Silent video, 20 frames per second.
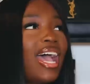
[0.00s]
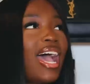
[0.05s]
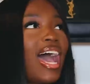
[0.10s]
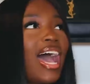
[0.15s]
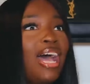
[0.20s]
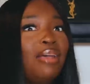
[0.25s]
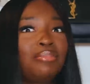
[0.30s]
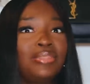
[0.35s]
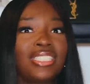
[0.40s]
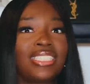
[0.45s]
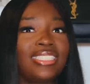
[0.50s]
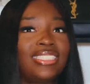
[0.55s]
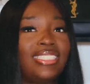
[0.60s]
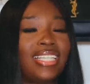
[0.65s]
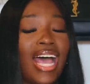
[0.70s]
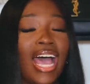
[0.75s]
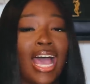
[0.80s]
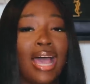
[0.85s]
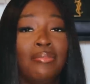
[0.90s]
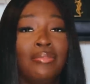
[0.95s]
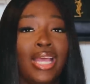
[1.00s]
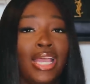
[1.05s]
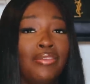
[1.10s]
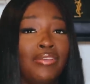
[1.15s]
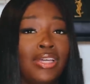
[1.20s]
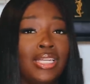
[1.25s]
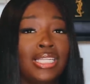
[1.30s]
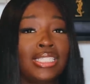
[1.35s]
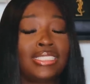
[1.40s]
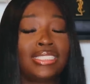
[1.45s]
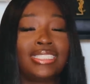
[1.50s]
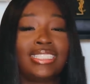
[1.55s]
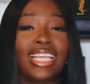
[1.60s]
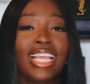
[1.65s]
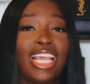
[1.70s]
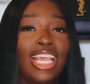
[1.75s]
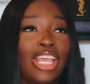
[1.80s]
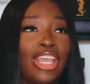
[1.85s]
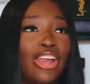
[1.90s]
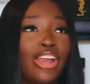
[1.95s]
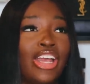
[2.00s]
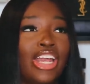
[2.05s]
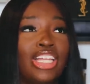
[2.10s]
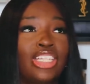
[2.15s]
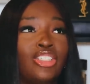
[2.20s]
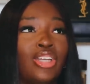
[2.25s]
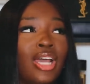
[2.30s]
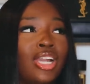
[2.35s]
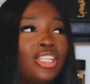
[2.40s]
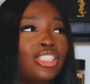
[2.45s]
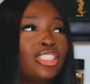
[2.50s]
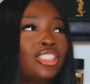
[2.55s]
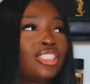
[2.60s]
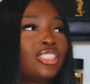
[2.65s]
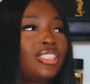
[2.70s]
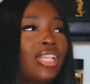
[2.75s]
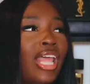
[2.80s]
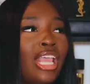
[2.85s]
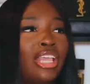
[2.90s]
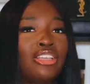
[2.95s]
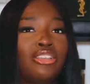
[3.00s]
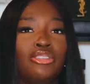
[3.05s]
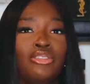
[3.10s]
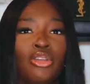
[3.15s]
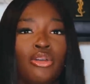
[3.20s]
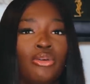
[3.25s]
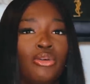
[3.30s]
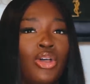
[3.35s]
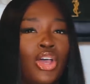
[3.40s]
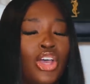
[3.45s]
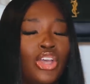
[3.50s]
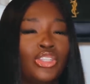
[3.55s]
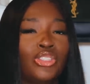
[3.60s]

I'm just not, I'm not even going to sit here and try to like, you know,